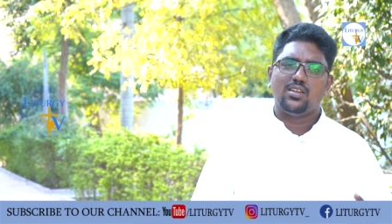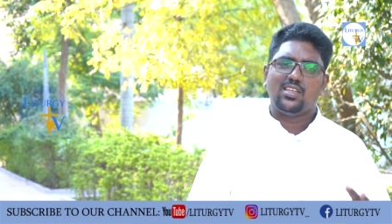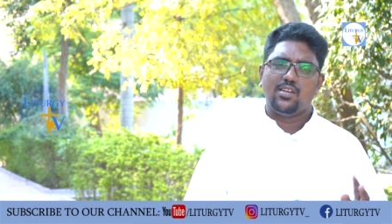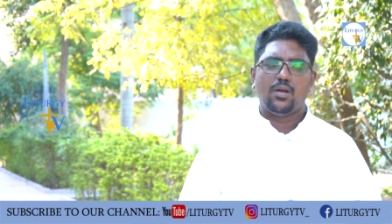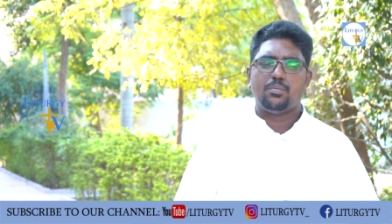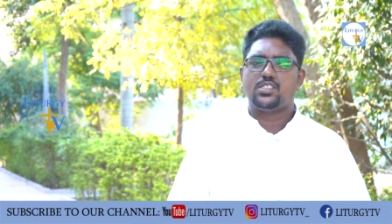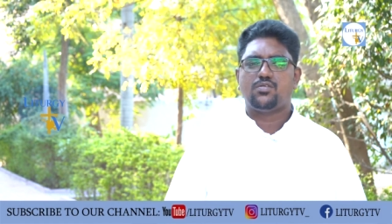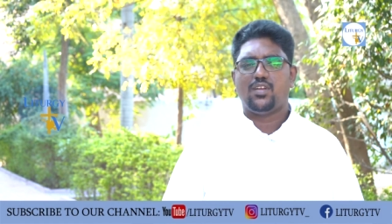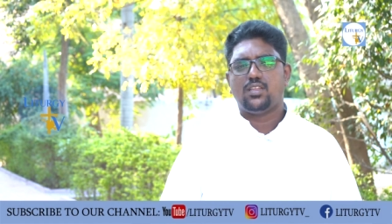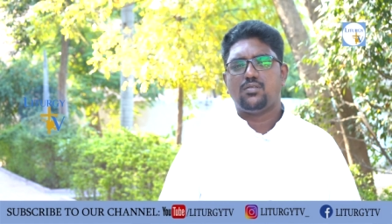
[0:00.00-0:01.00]
give up his
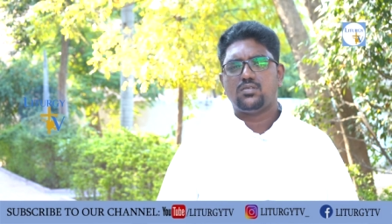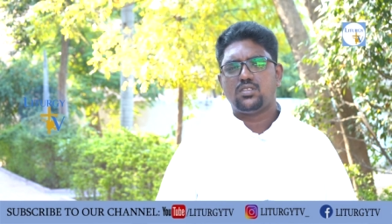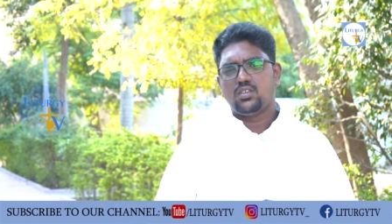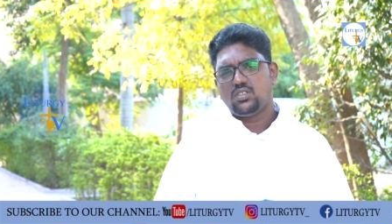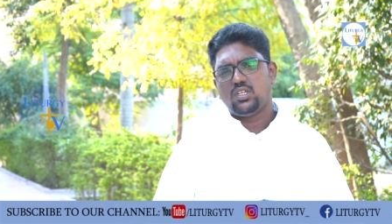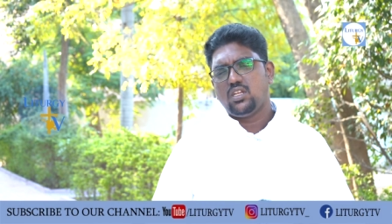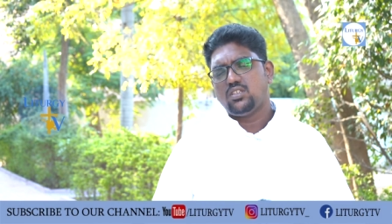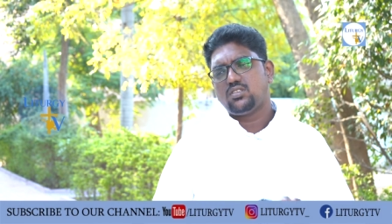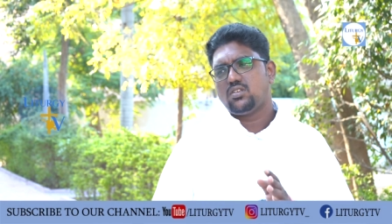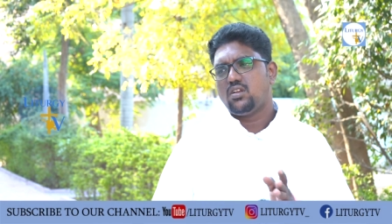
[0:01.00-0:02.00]
faith.
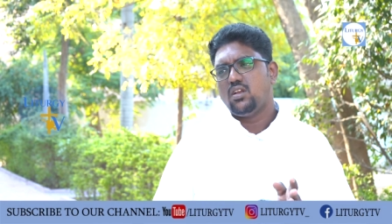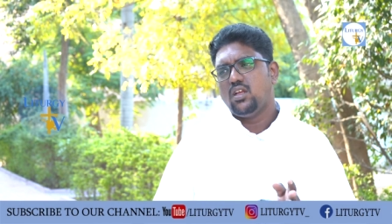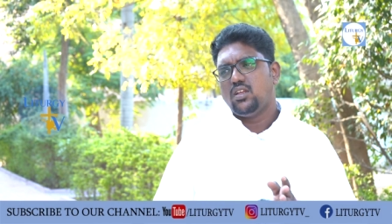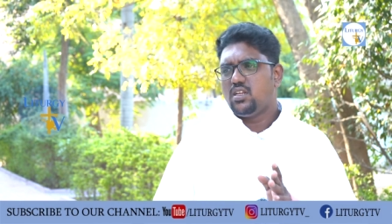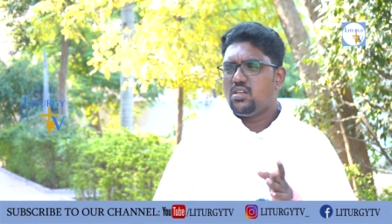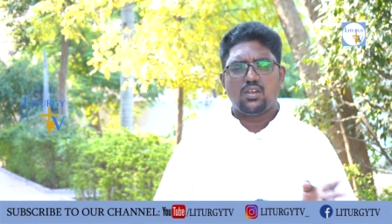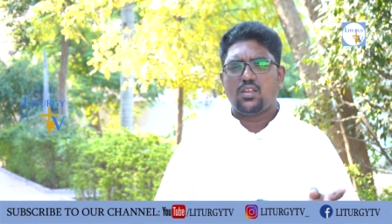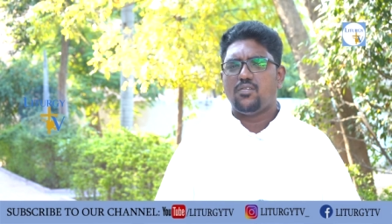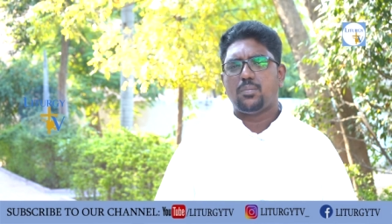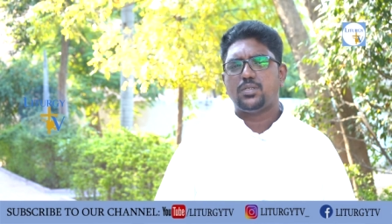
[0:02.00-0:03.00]
Caesarius did not
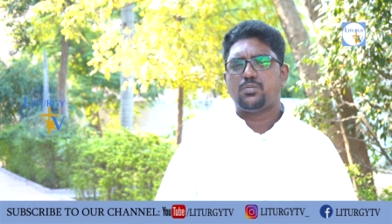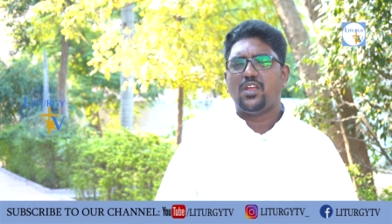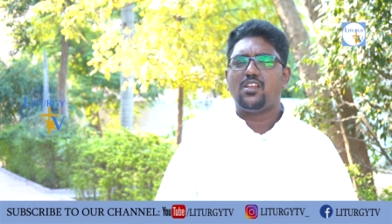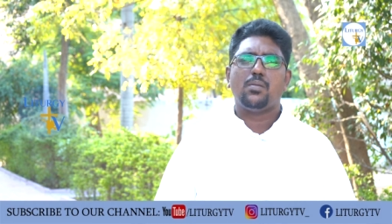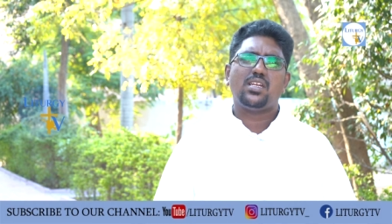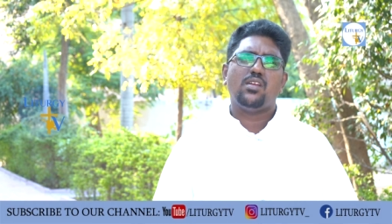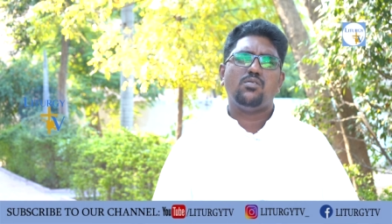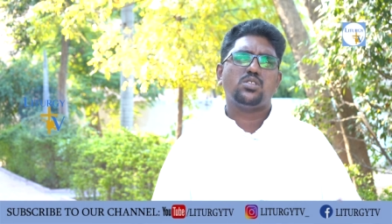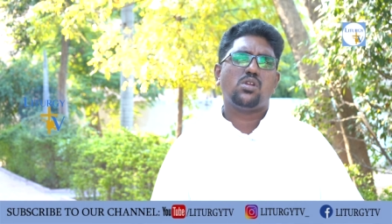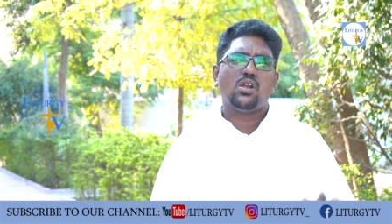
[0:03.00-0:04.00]
give up his faith, but he
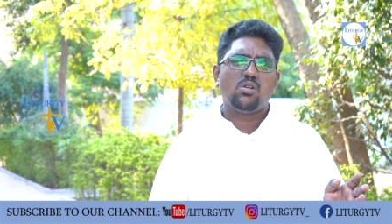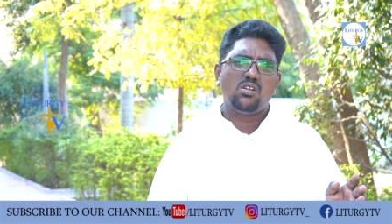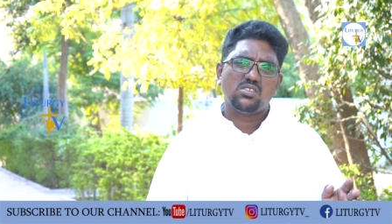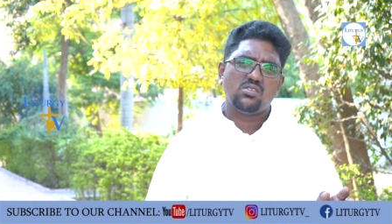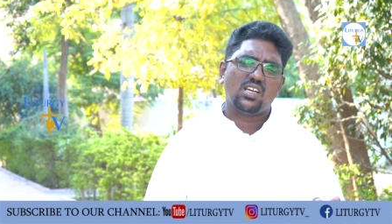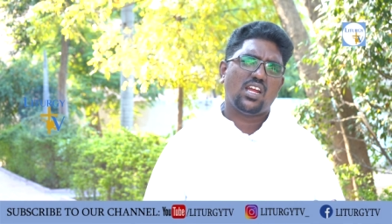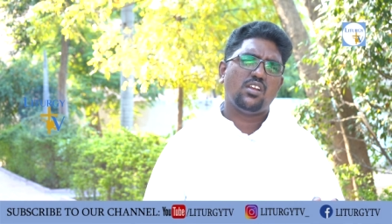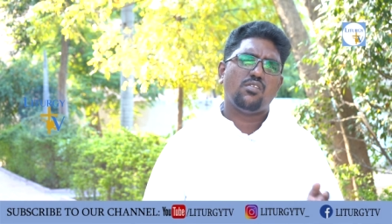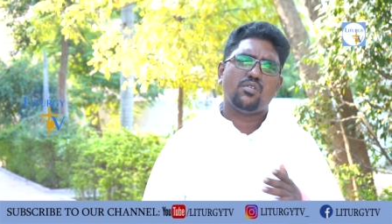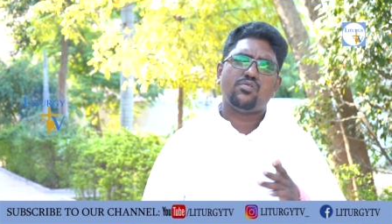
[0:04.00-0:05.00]
was not also a
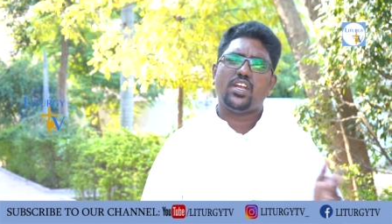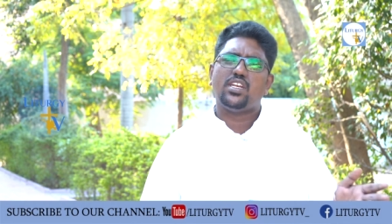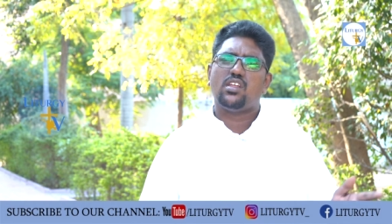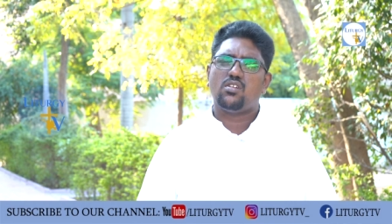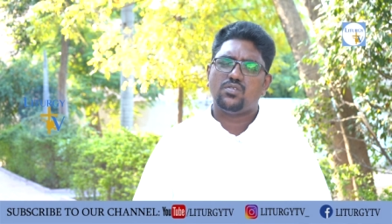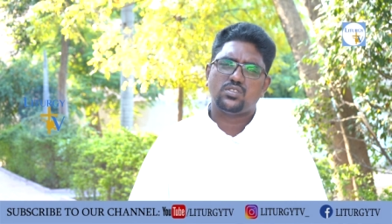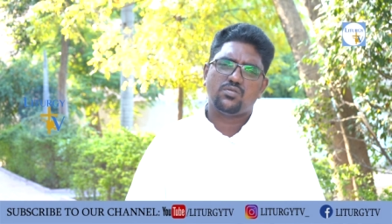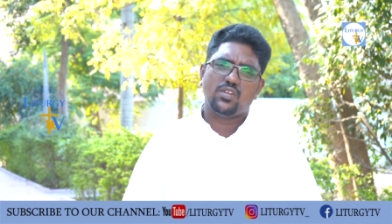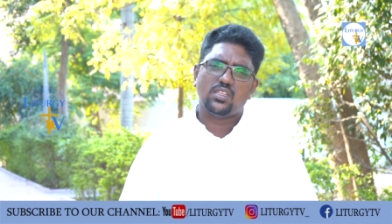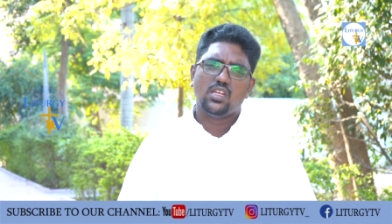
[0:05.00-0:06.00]
kind of a fighter of his
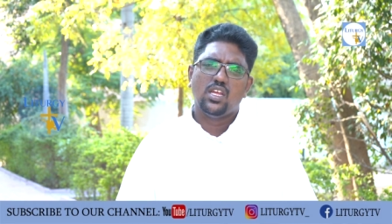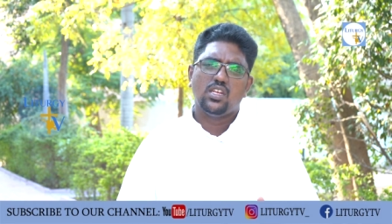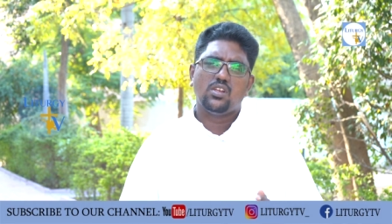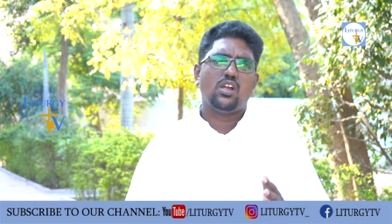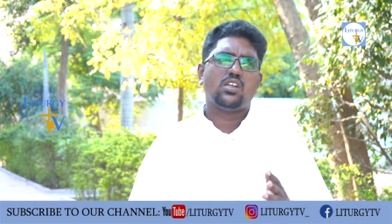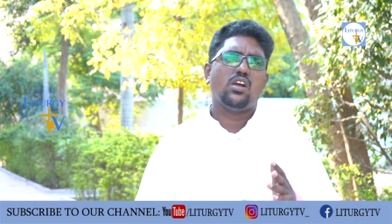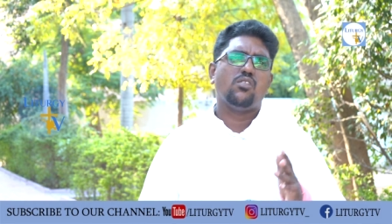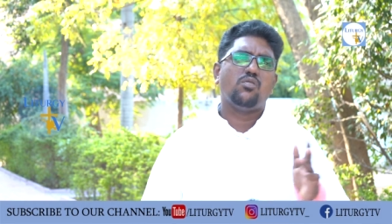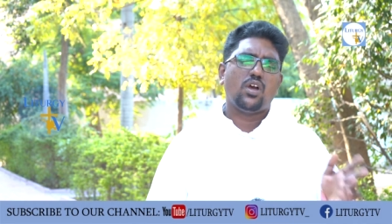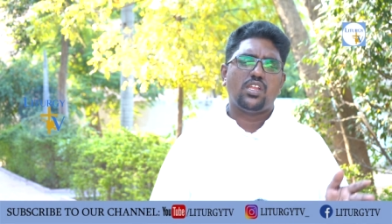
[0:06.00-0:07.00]
faith, not
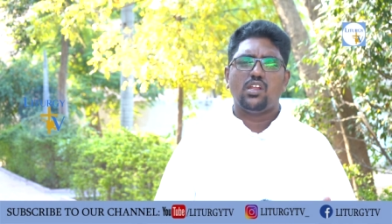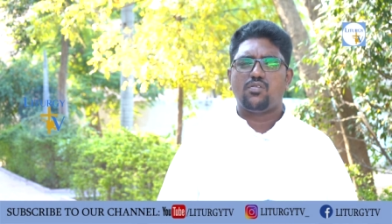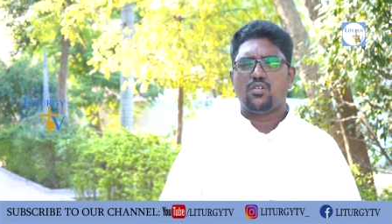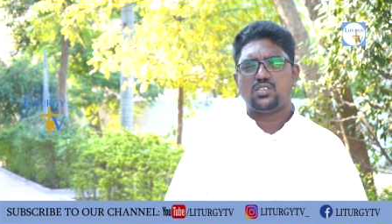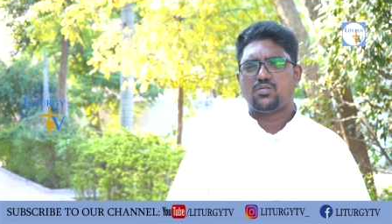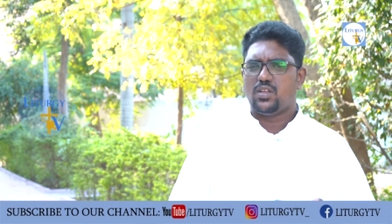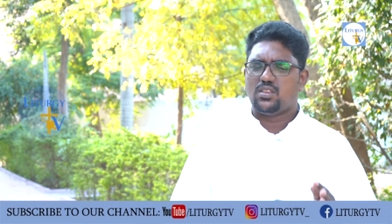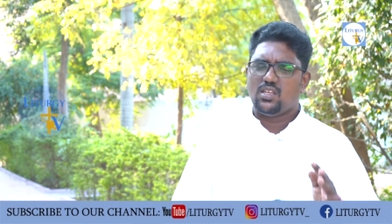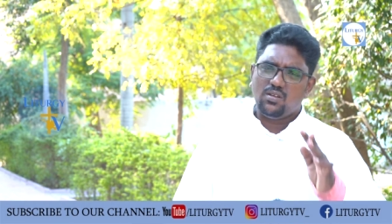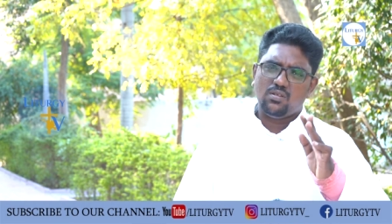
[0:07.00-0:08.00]
a warrior for his
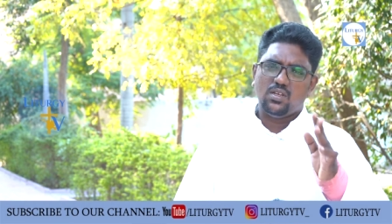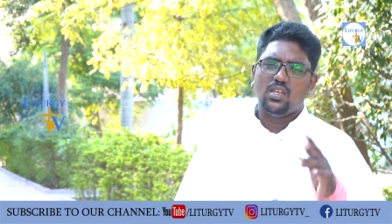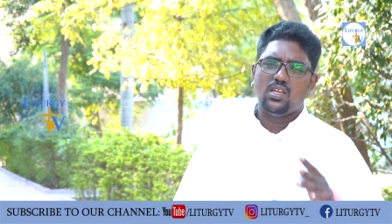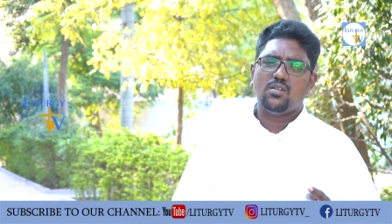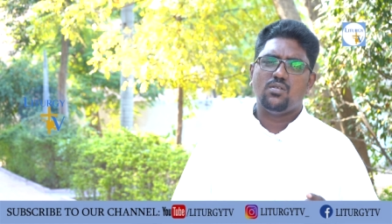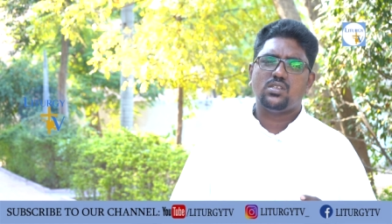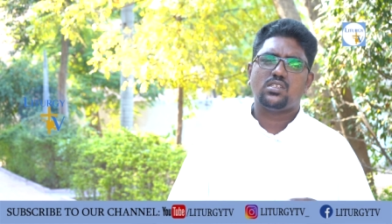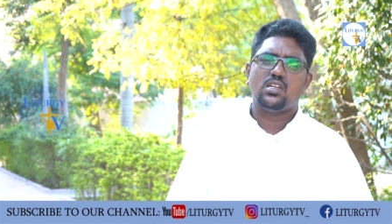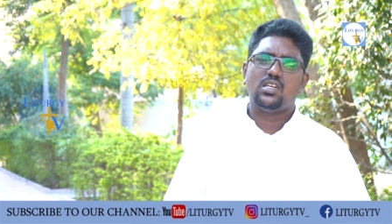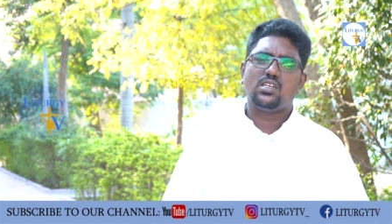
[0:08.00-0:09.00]
faith. He was
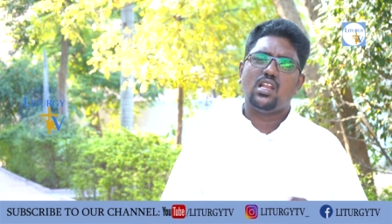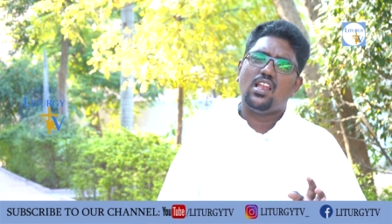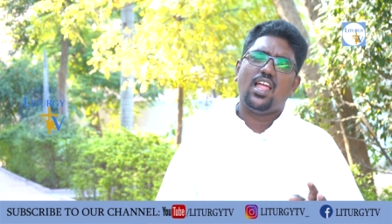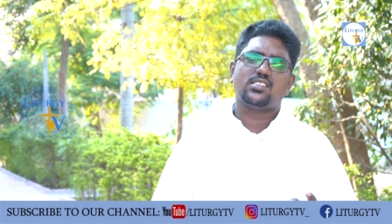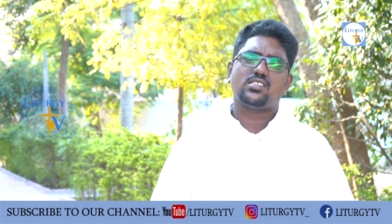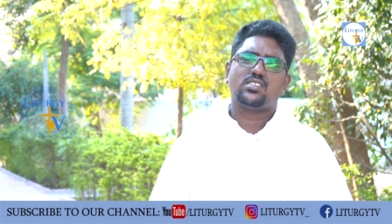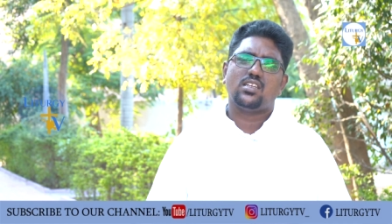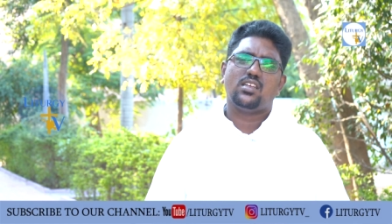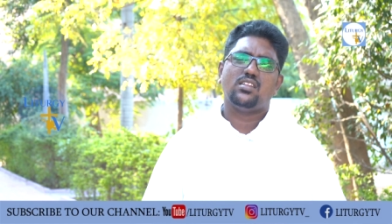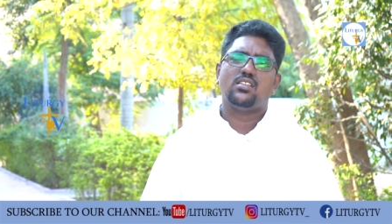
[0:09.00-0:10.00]
a little lax
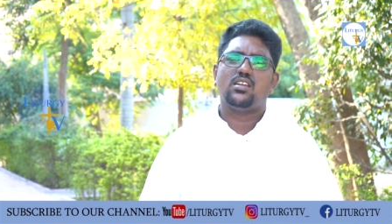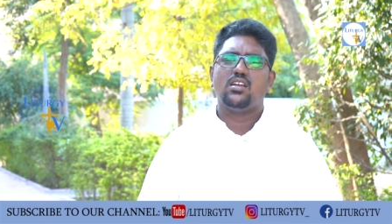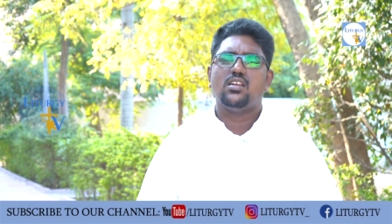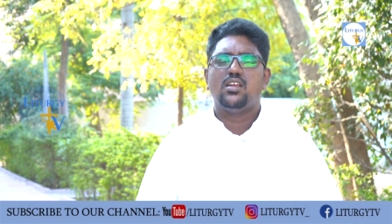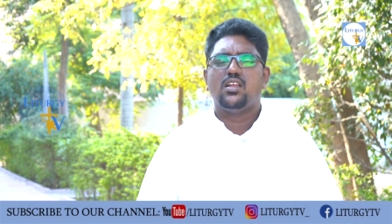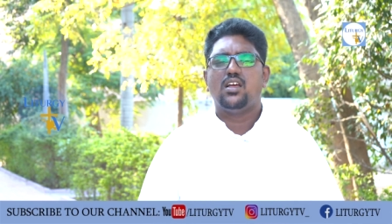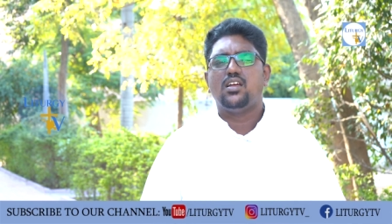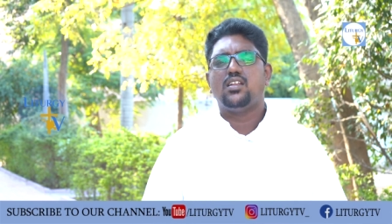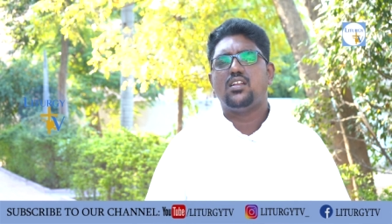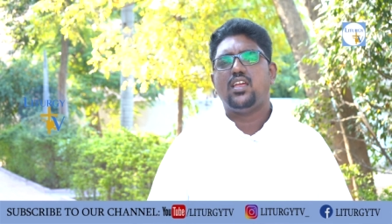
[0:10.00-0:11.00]
in the
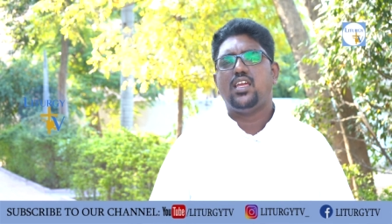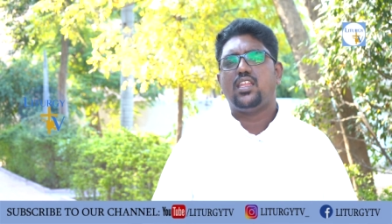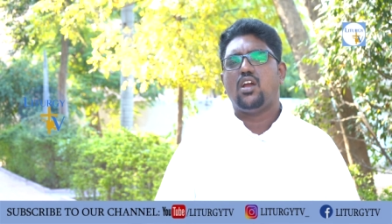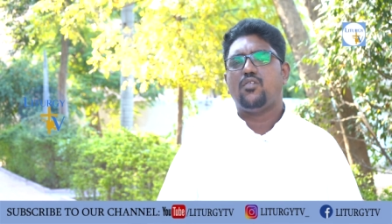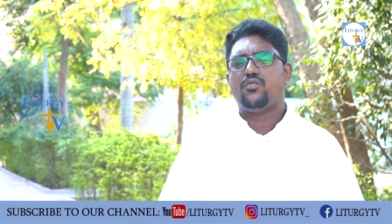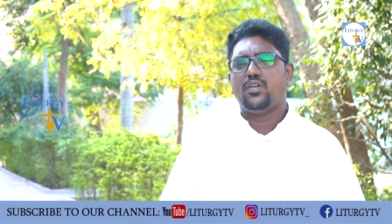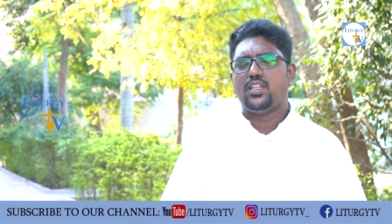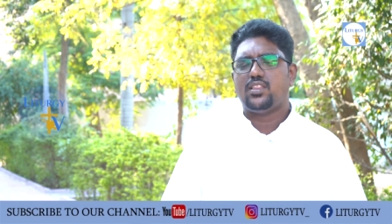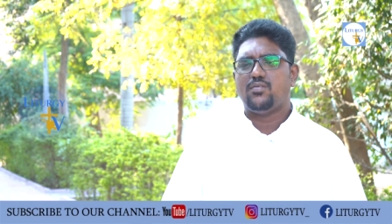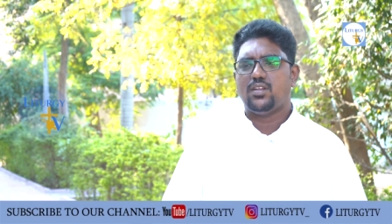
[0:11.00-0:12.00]
area of
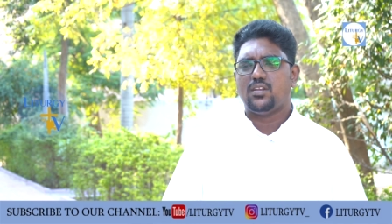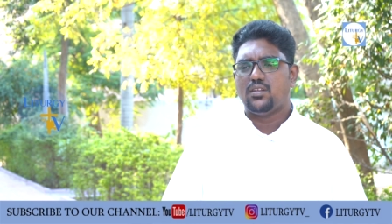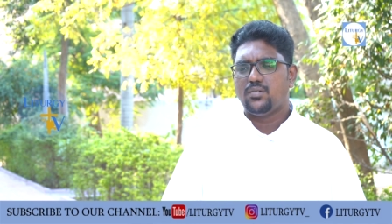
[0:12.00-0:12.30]
faith even.